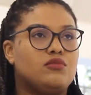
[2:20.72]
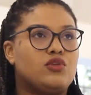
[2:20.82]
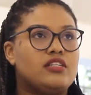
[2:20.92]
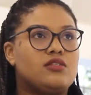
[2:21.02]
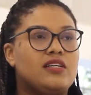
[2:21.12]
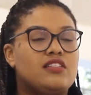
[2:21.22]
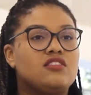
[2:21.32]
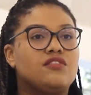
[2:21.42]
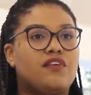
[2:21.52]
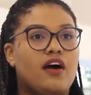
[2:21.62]
tries to
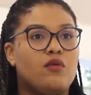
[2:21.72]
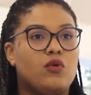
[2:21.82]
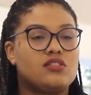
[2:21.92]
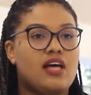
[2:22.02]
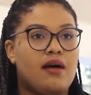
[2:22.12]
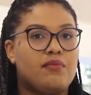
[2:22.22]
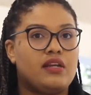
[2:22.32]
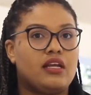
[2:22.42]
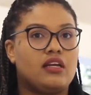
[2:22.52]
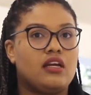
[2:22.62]
identify what's
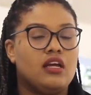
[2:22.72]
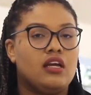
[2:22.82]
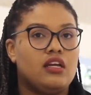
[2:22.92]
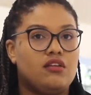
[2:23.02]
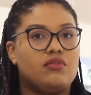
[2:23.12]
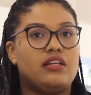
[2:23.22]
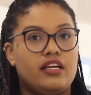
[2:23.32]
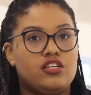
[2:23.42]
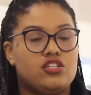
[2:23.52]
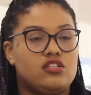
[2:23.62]
happening in
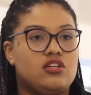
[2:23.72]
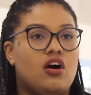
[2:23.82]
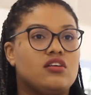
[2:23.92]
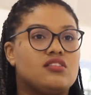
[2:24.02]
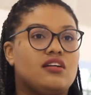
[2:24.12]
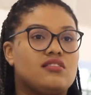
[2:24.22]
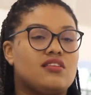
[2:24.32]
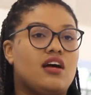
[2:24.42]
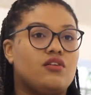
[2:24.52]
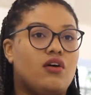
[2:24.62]
relation to hostile
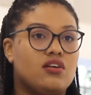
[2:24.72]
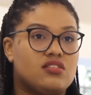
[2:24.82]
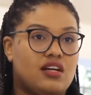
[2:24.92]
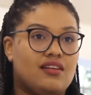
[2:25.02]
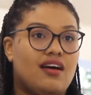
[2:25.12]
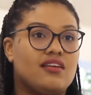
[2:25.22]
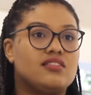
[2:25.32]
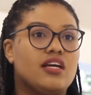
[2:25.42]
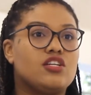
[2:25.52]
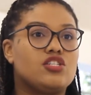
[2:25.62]
design or hostile
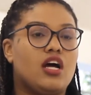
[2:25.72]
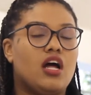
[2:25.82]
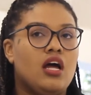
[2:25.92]
architecture.